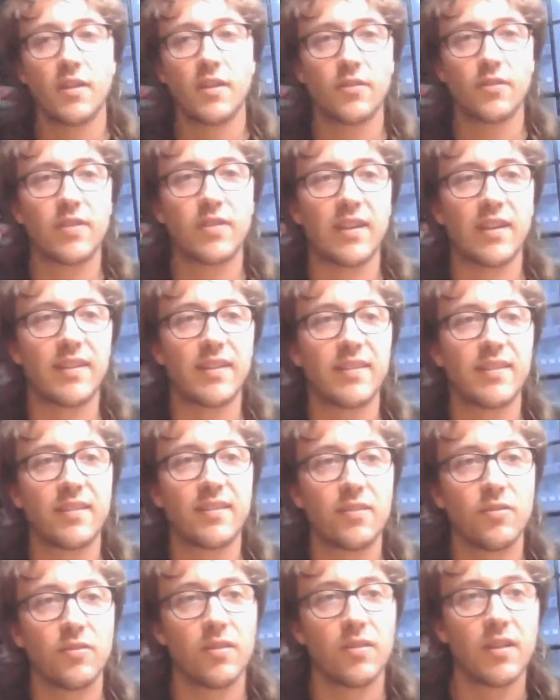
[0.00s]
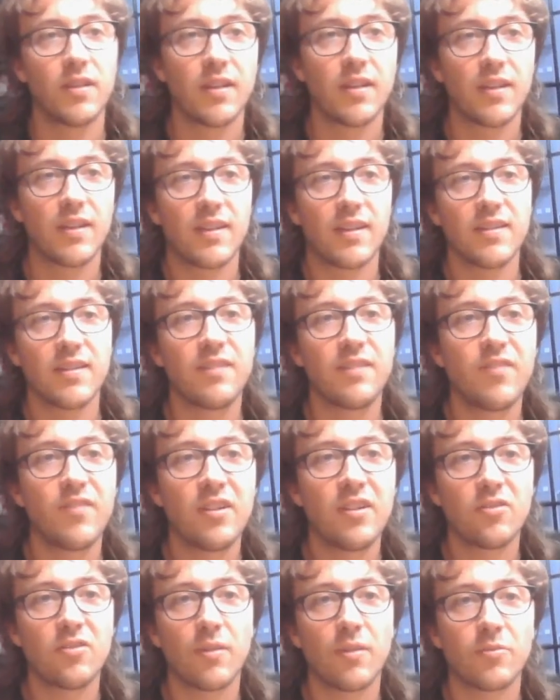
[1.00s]
Okay, so in this
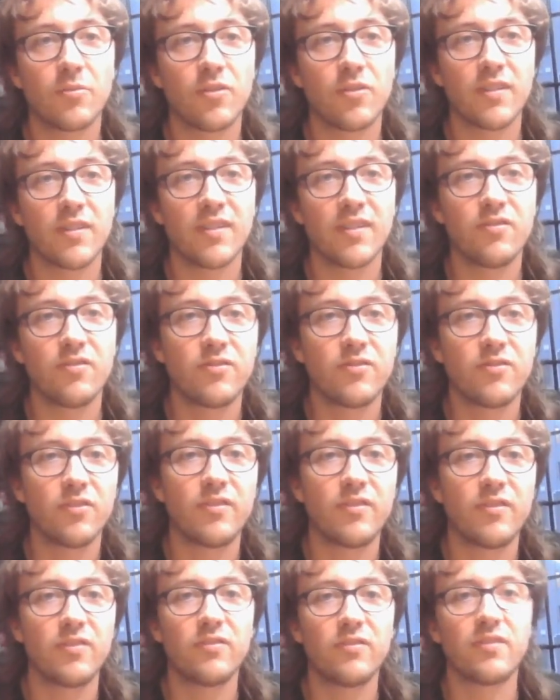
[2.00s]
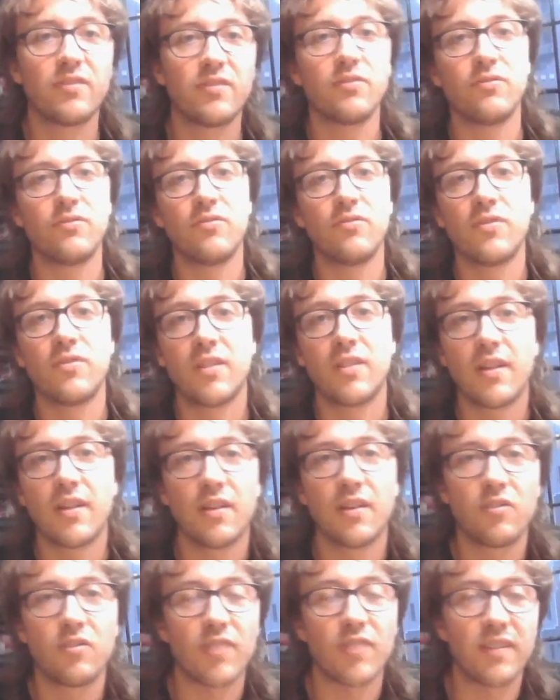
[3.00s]
video I'm going to introduce you to
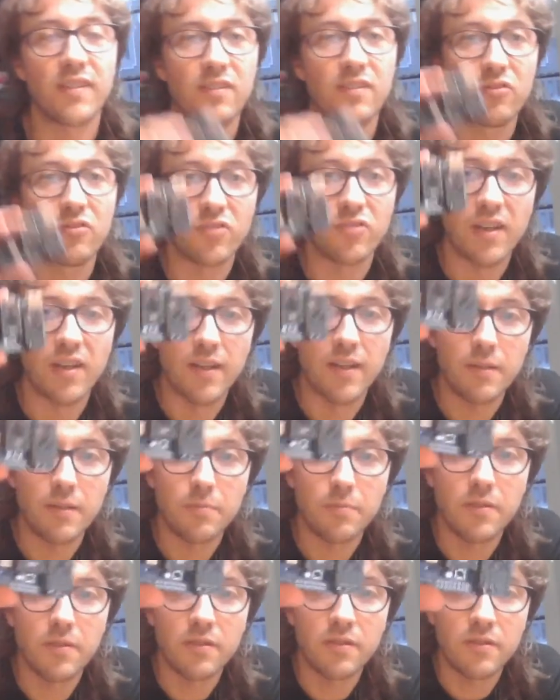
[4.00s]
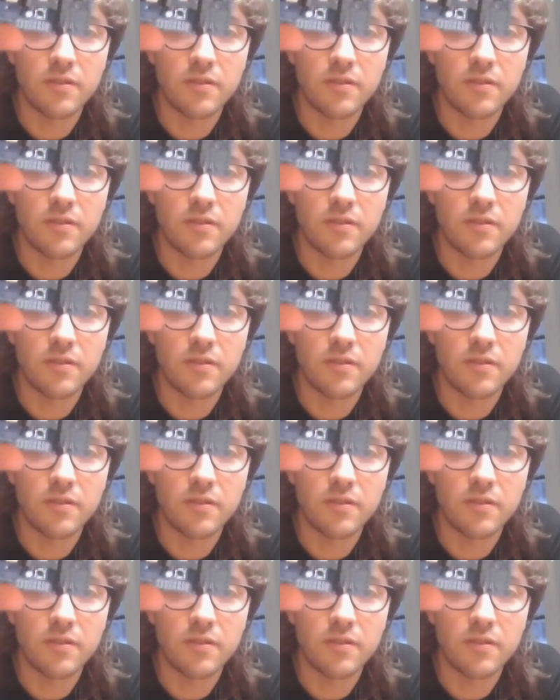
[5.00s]
transcribe